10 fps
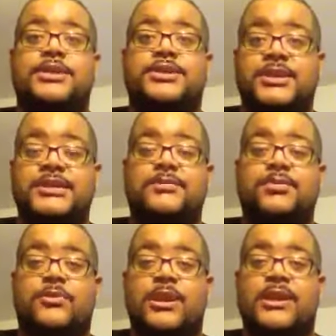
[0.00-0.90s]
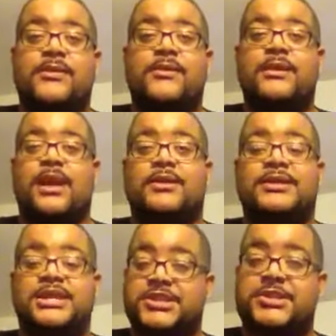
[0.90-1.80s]
that's straight to the point and it'll
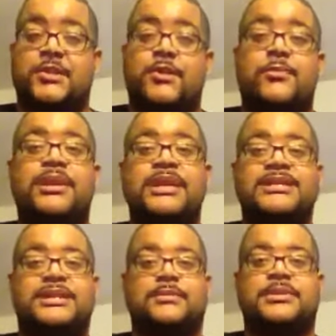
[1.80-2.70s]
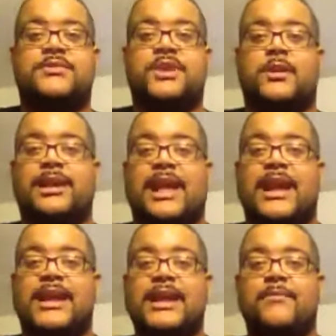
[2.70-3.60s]
touch your soul, please thumbs this video by
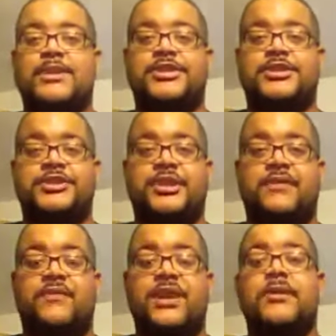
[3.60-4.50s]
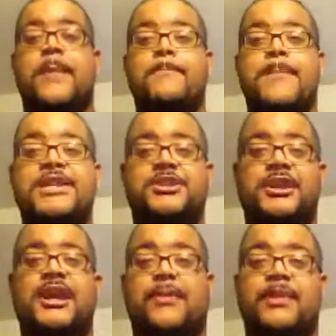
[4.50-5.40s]
liking it. Make sure you share the video and make sure you
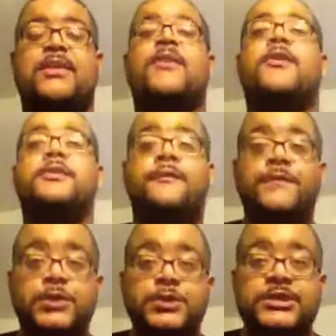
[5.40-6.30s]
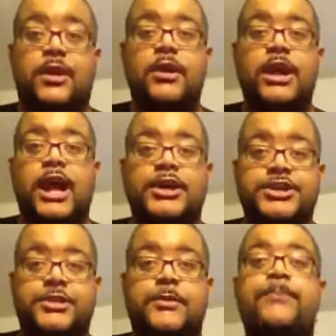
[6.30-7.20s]
comment if you've heard the full song
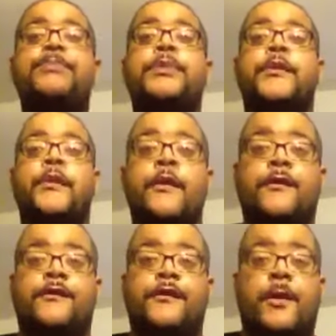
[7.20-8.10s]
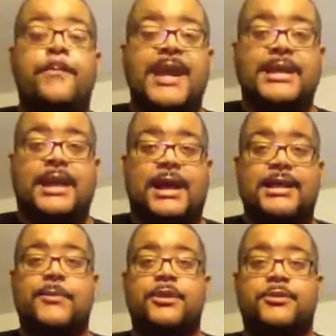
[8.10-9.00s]
Konjo from Mélat.
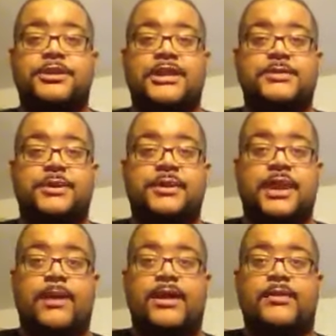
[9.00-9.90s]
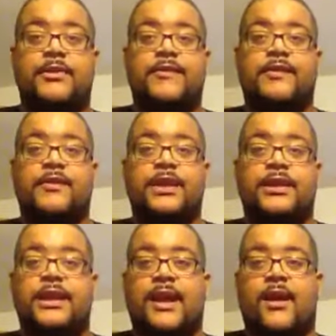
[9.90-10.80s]
Let me know what you guys really think about it. Were you feeling
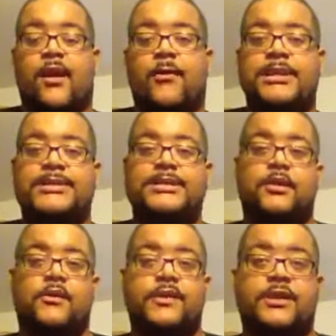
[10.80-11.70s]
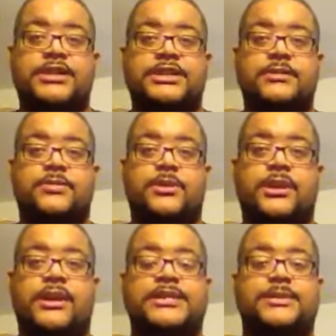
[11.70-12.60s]
that R&B soul feel that she was bringing
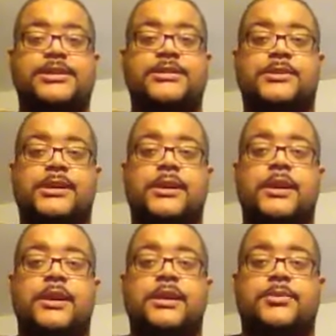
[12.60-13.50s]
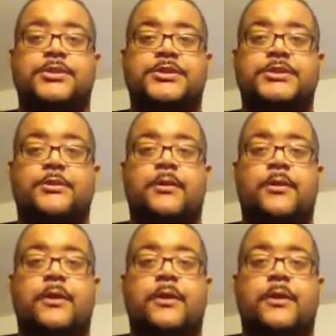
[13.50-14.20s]
it, especially with producer